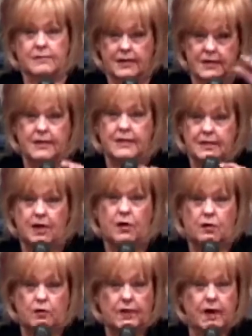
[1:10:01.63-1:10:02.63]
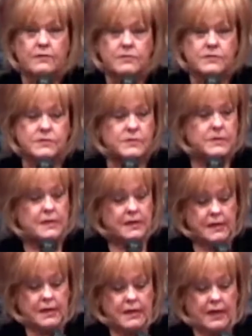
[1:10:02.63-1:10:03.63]
he needed the Holy Ghost.
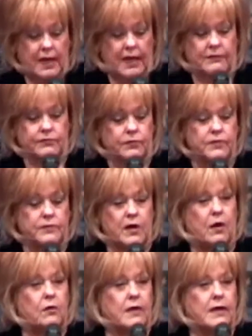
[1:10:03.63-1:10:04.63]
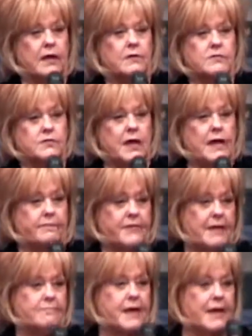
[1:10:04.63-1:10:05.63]
And through the Holy Ghost, helped
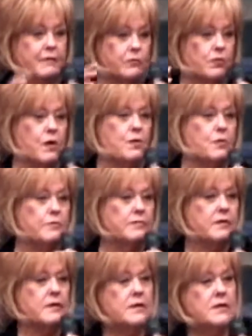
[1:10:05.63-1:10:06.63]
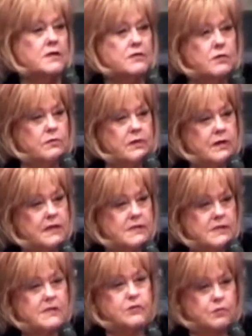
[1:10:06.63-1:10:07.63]
that man grow. So, kids,
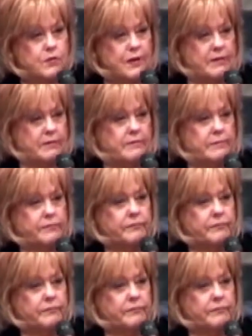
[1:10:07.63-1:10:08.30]
it's real.